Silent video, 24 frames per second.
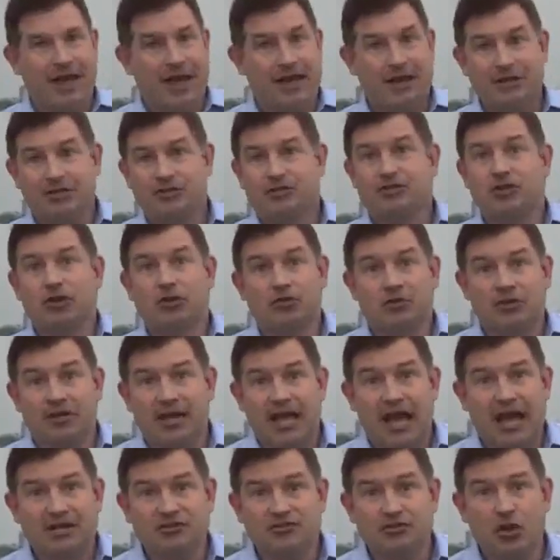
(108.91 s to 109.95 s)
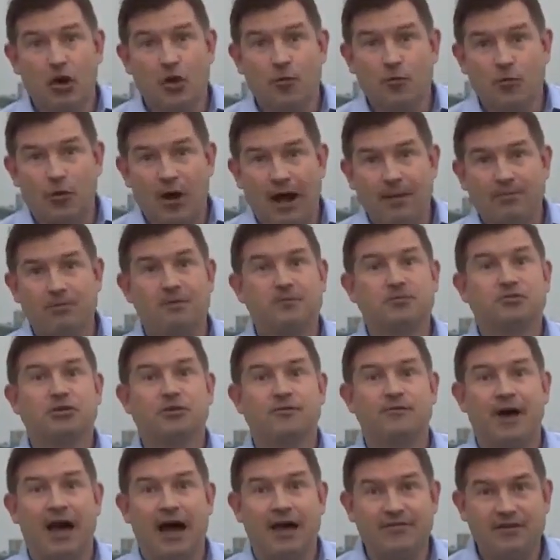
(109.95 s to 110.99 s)
and it certainly has no problem
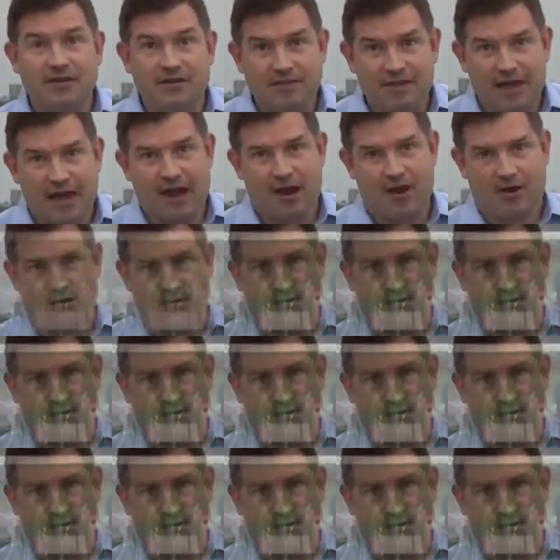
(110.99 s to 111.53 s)
surviving there.